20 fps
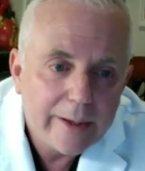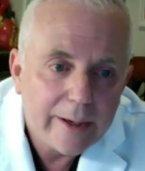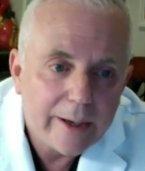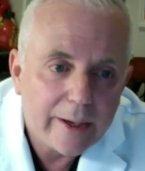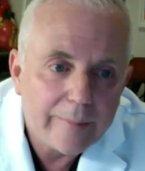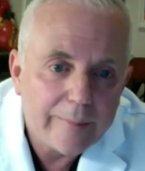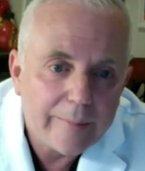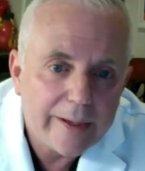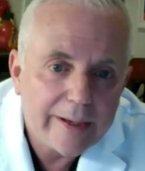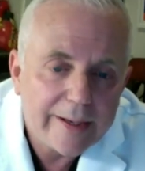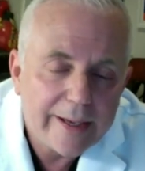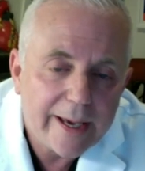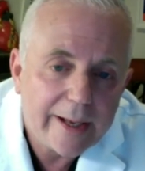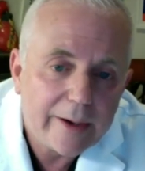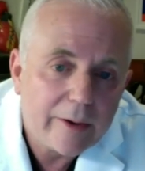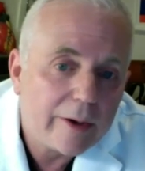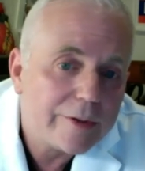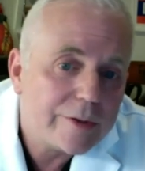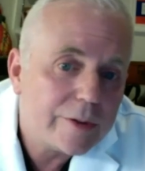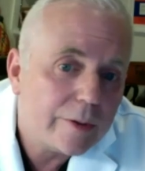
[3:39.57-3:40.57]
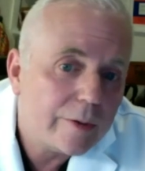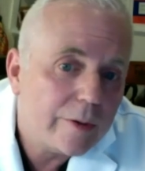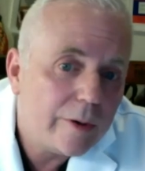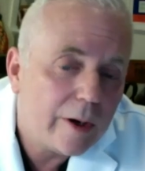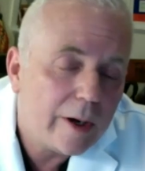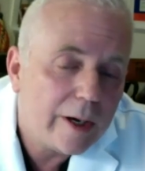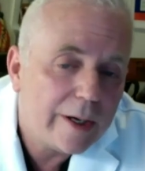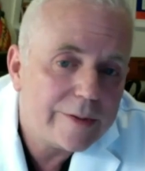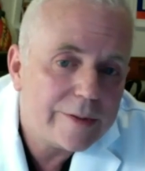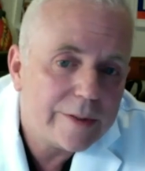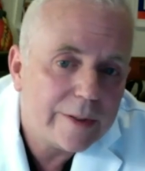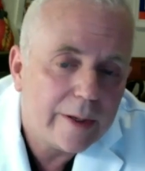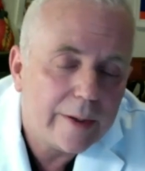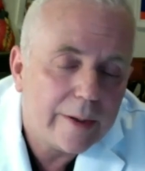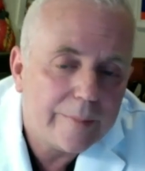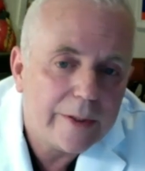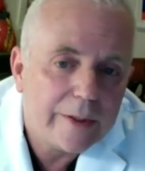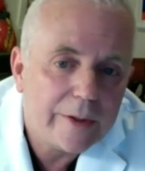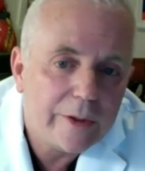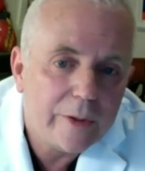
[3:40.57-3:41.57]
and it can also cause
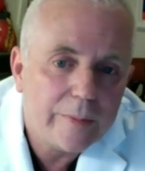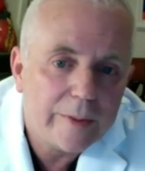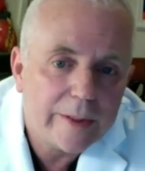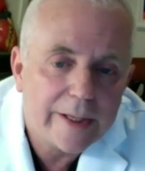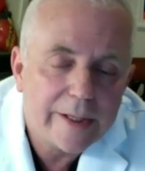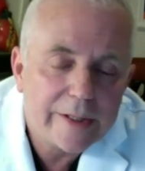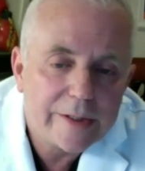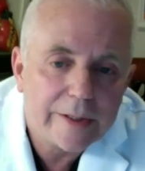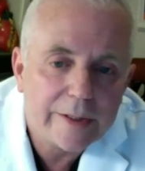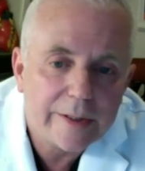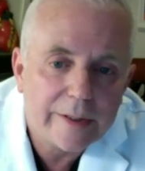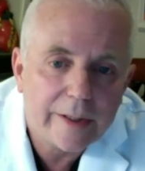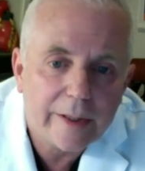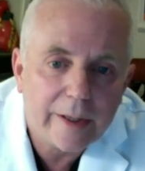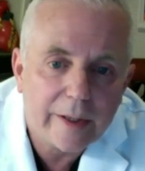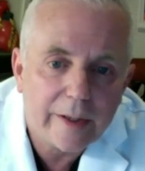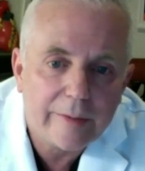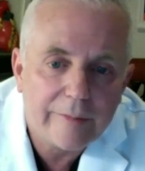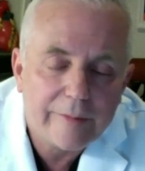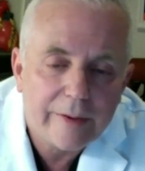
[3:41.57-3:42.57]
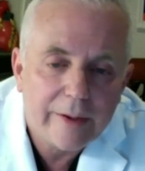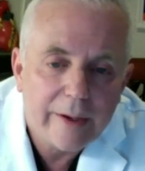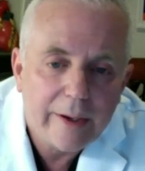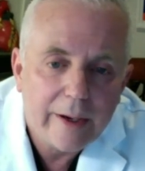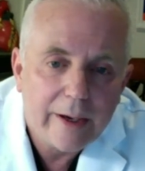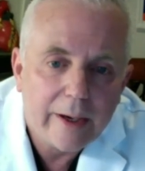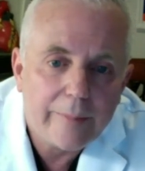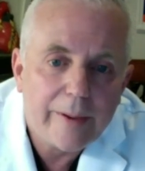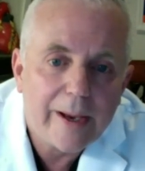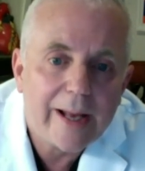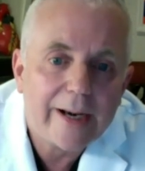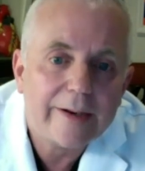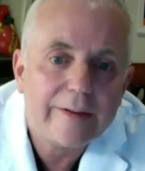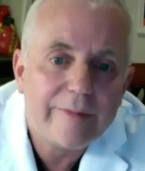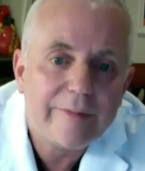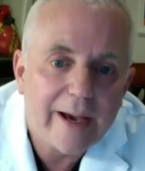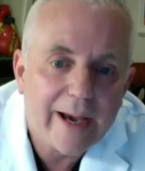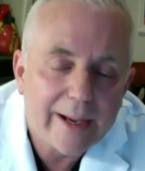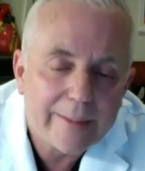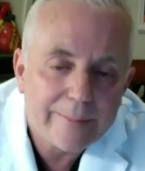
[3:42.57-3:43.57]
the accumulation of hepatic
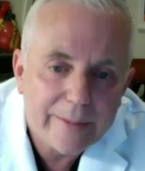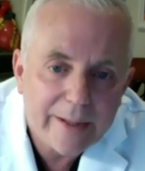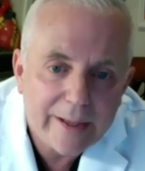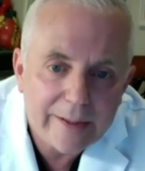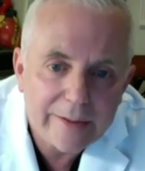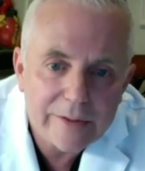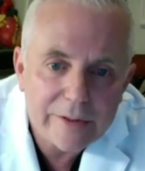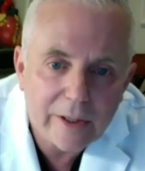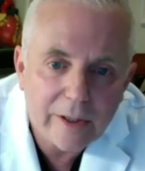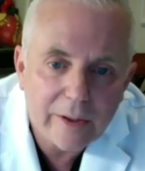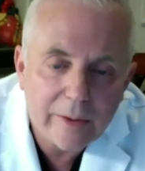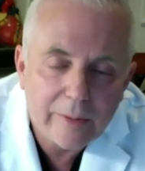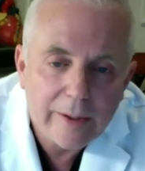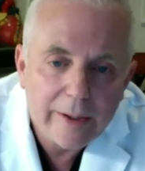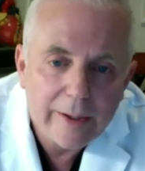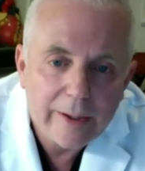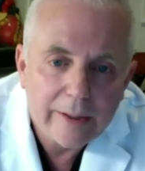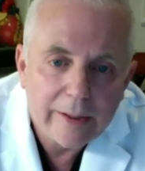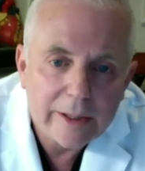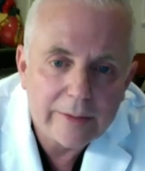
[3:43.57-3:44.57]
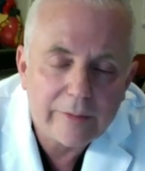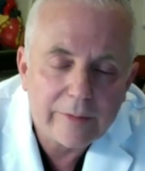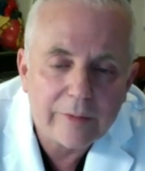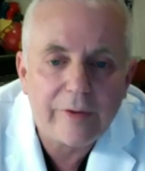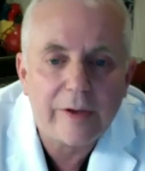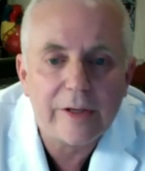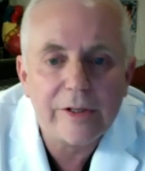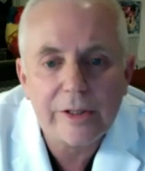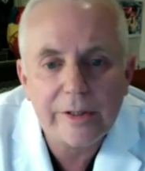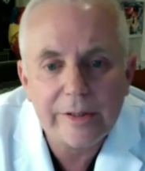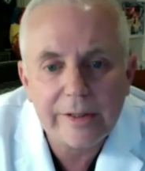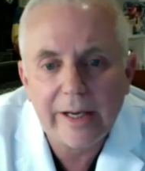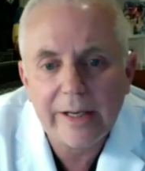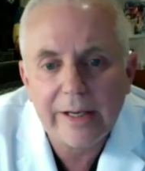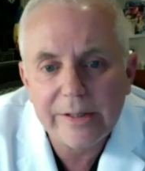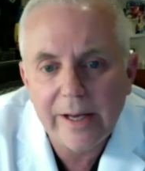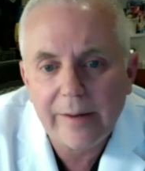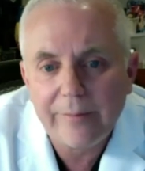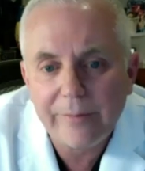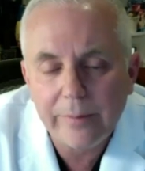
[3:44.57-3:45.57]
fat, and so liver function
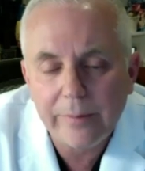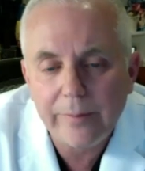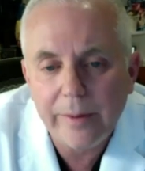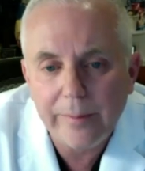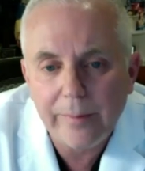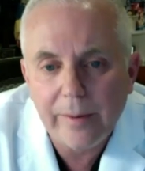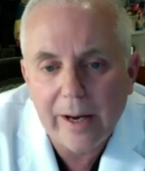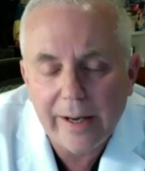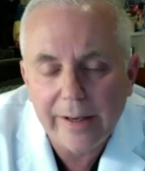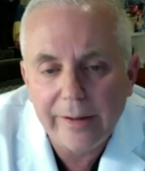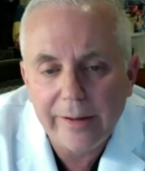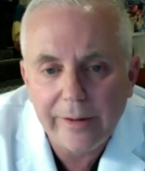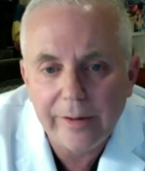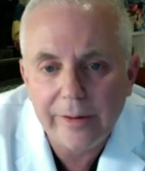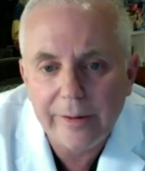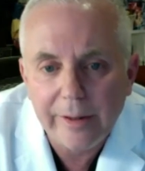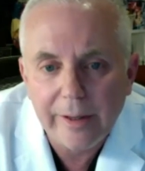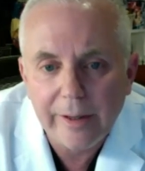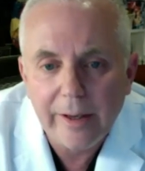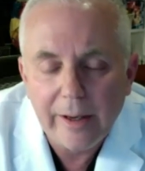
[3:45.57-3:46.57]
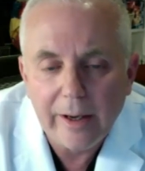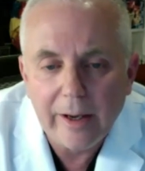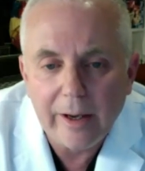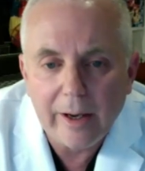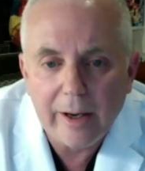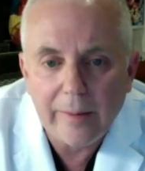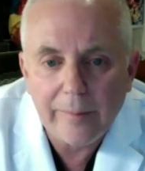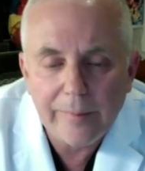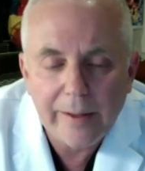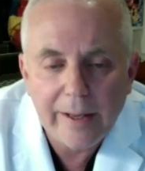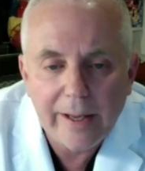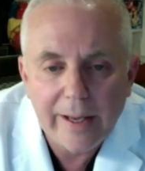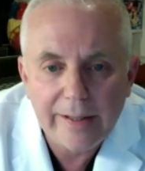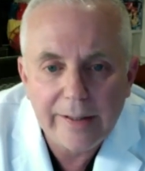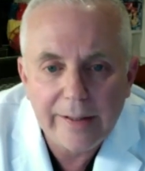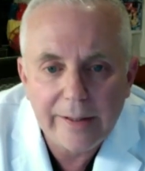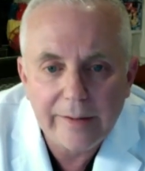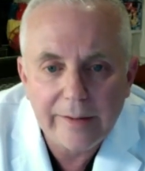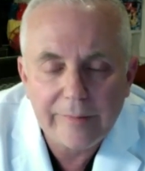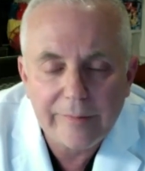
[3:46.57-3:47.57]
tests have to be monitored,
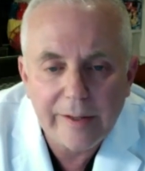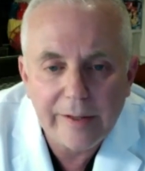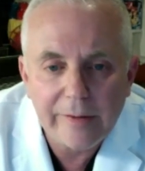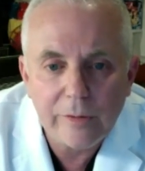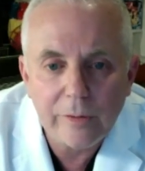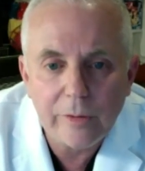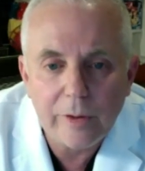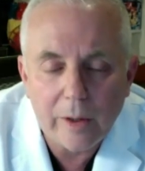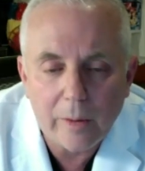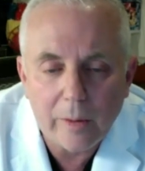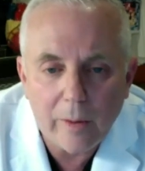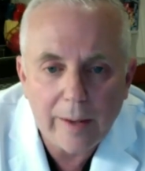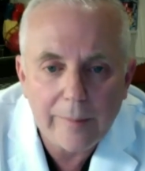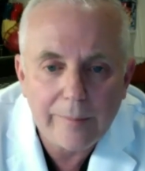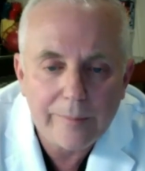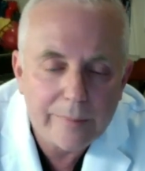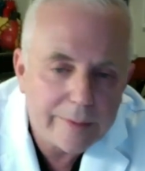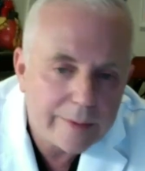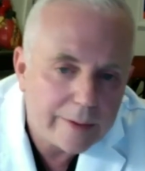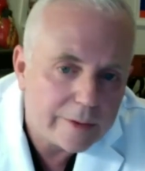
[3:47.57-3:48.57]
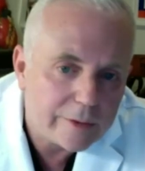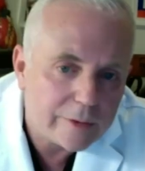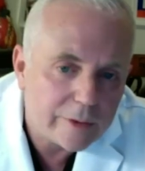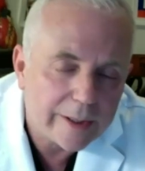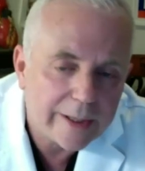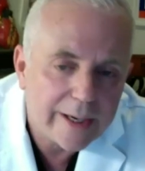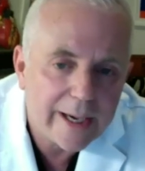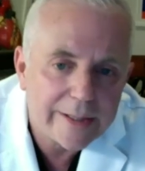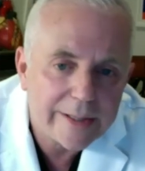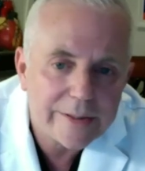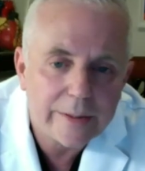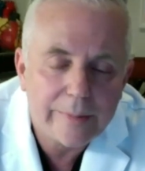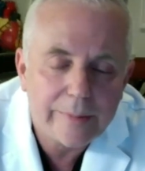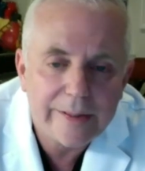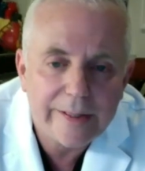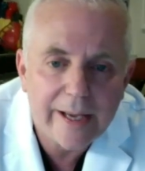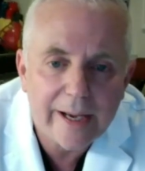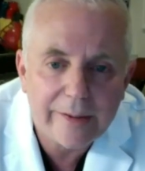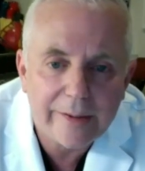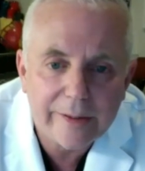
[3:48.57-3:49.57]
and if they do go up, the drug has to be
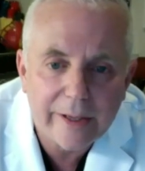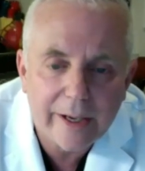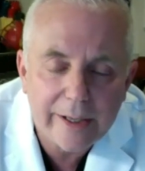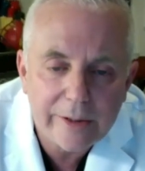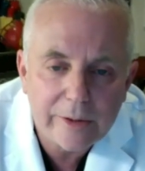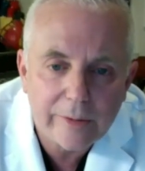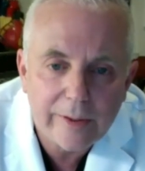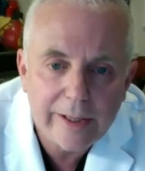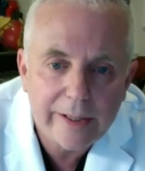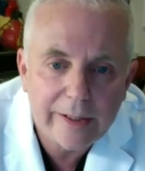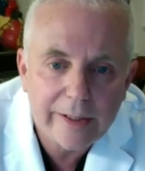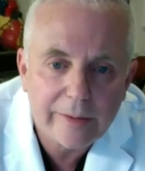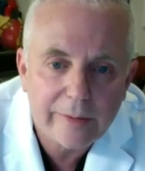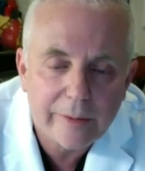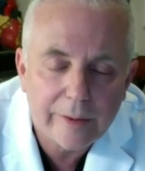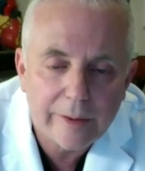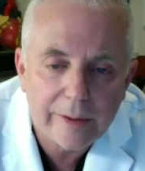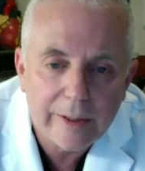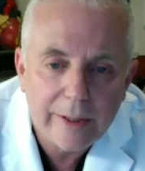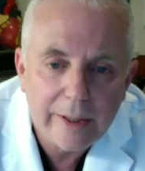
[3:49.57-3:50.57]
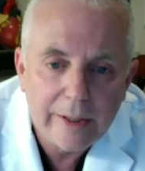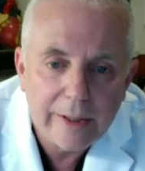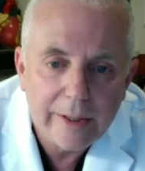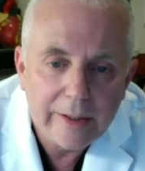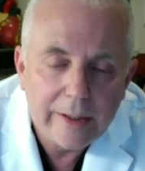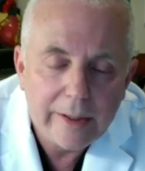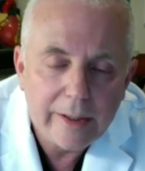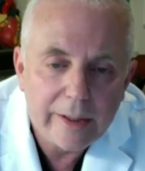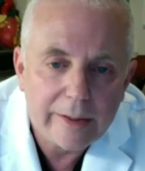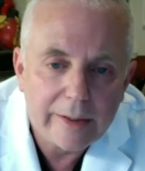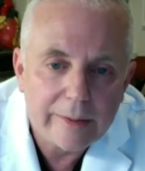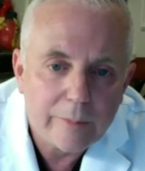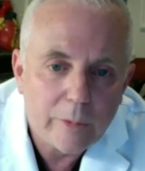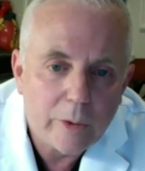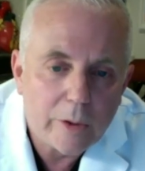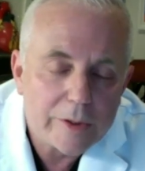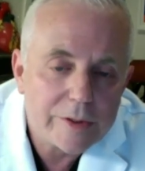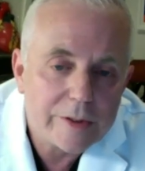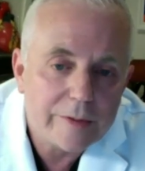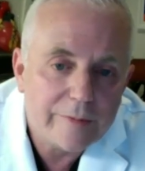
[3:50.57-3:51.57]
down titrated, or in
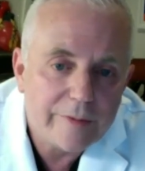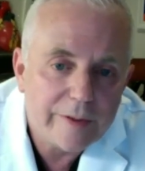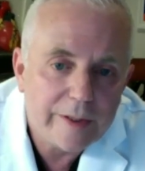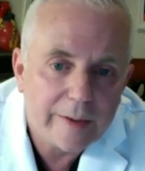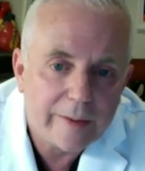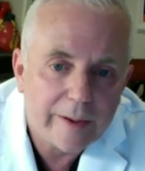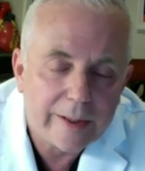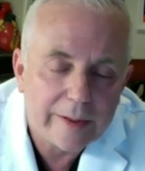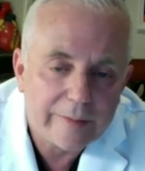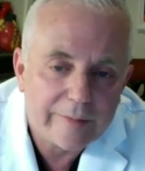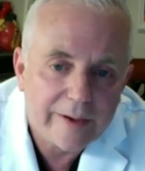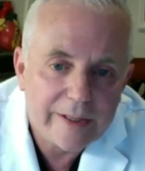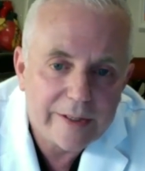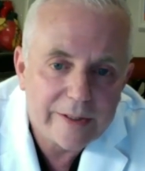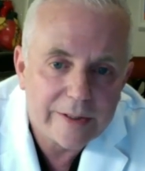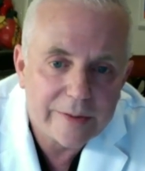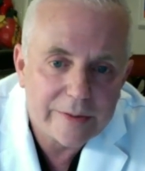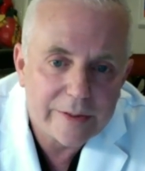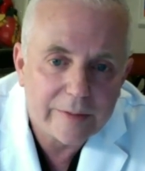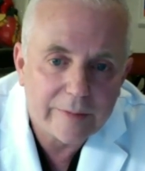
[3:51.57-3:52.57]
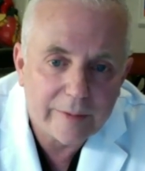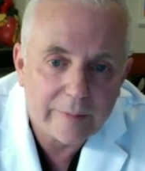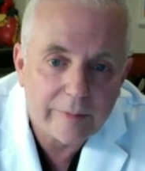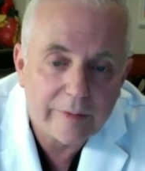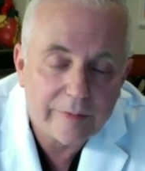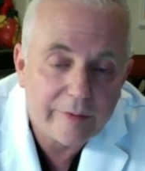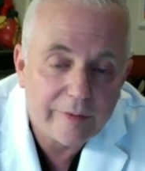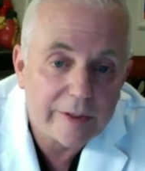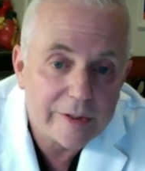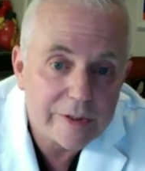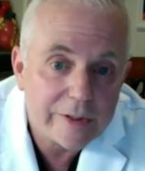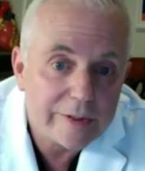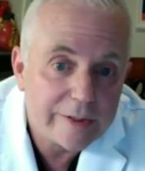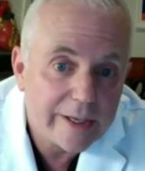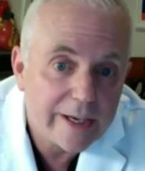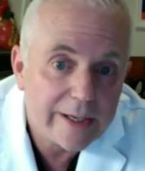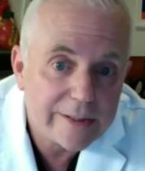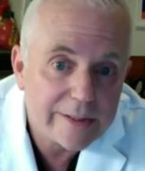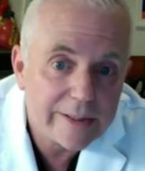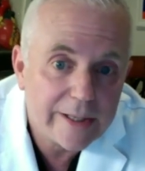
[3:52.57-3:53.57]
more severe elevations of liver function
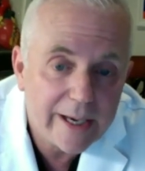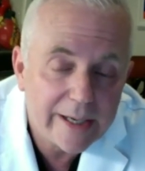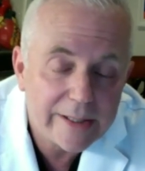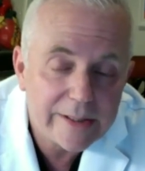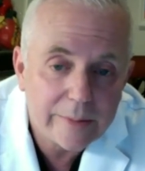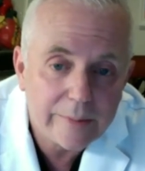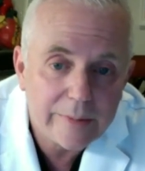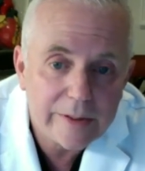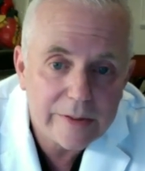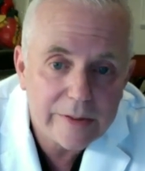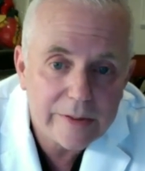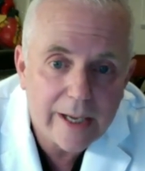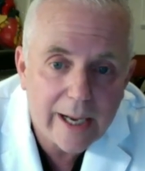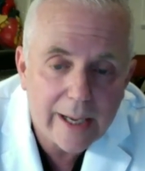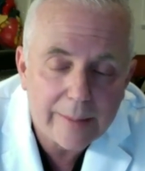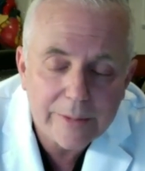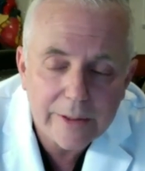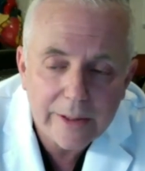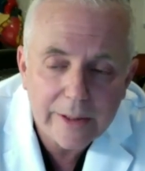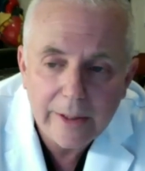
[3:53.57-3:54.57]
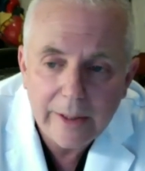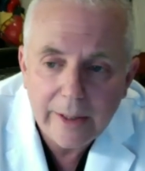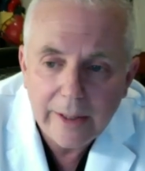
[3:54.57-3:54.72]
tests, it has to be stopped.